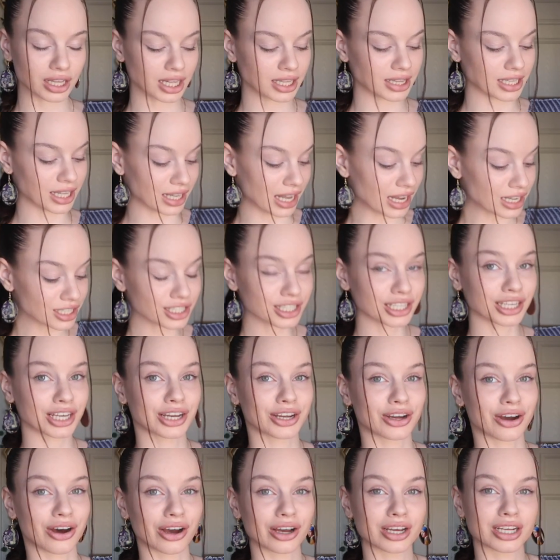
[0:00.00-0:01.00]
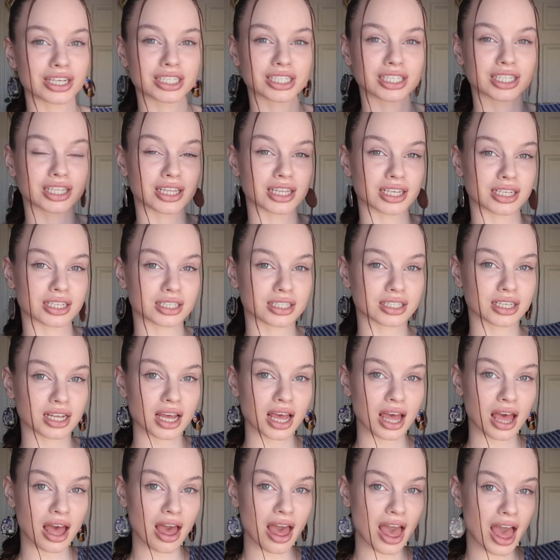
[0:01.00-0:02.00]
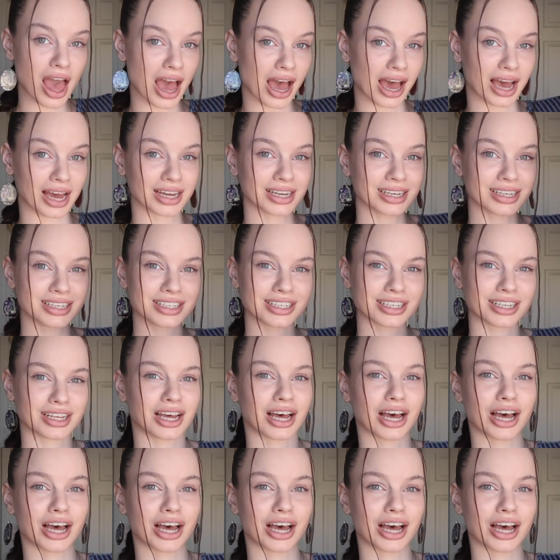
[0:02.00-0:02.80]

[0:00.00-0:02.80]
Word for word: And then the last thing I got is this hat.